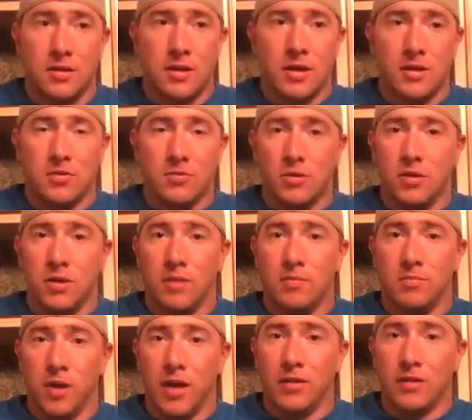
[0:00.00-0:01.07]
It's really
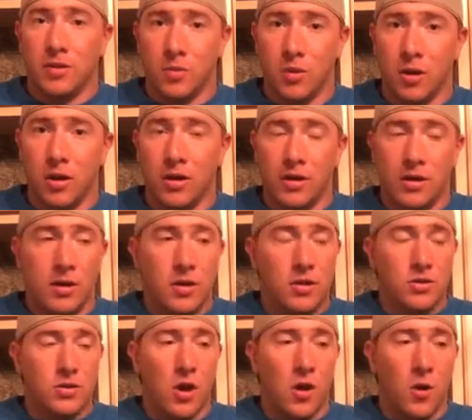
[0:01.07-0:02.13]
brainless work.
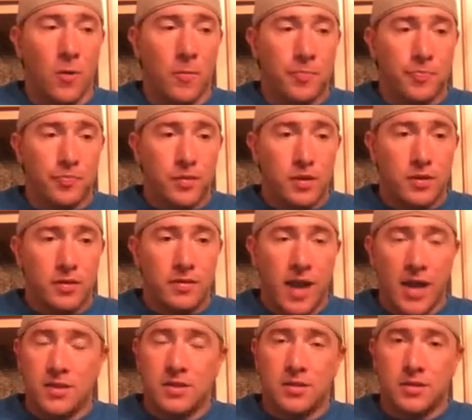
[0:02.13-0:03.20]
So
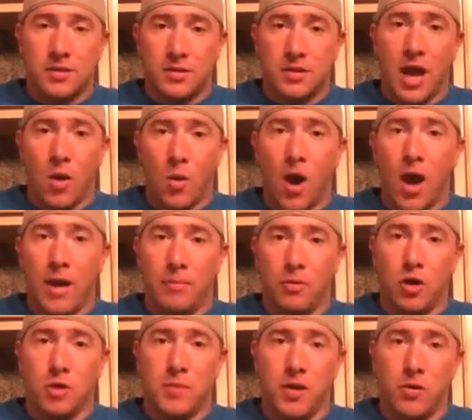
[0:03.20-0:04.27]
that's how I
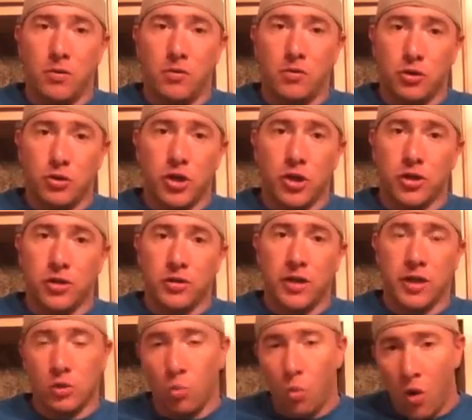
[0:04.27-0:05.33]
approach my own nutrition.
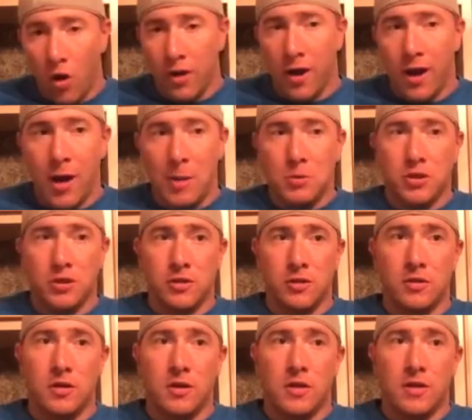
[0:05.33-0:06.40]
It's one
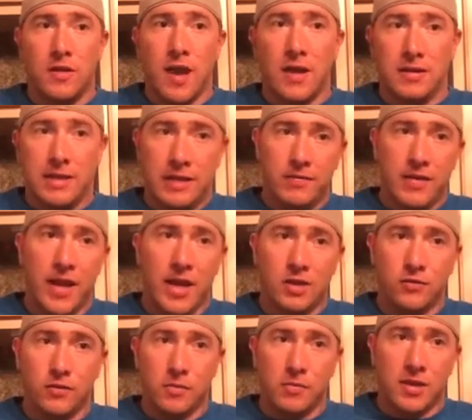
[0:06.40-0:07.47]
option that
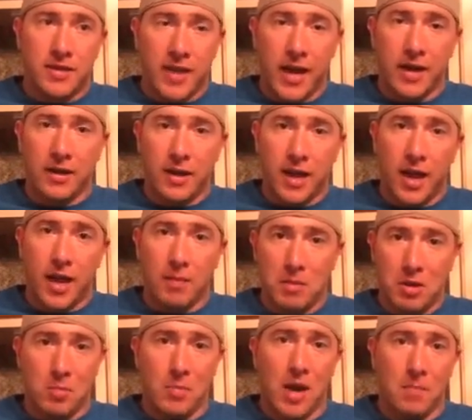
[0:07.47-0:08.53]
deviates from the day-to-day,
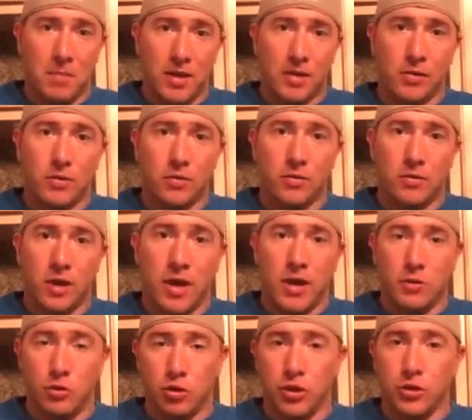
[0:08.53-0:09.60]
meal-by-meal
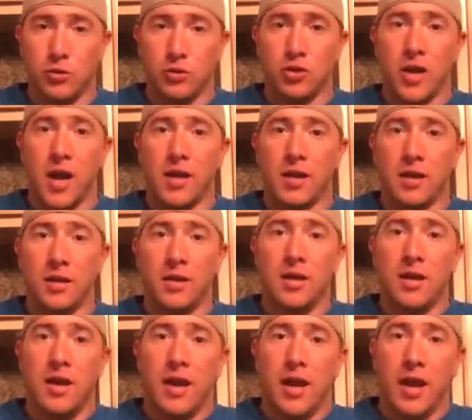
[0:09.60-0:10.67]
nutritional tracking,
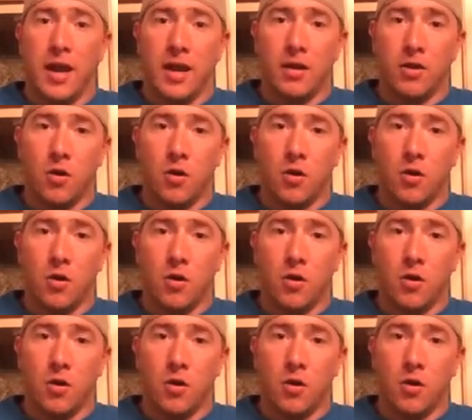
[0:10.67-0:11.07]
and